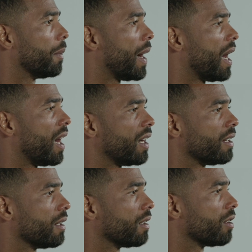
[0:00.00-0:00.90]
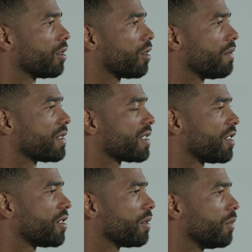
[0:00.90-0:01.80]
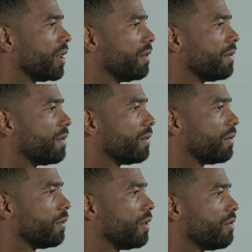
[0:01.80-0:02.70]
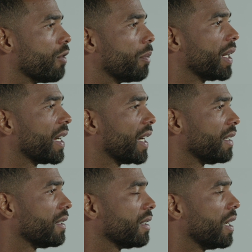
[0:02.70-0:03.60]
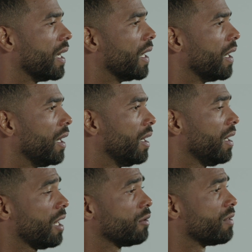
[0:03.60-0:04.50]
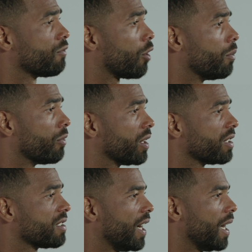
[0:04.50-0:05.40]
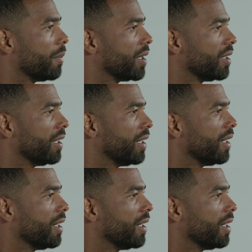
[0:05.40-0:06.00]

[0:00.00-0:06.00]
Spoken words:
about, I had a conversation with Robbie Keane. I was in Roma at the time and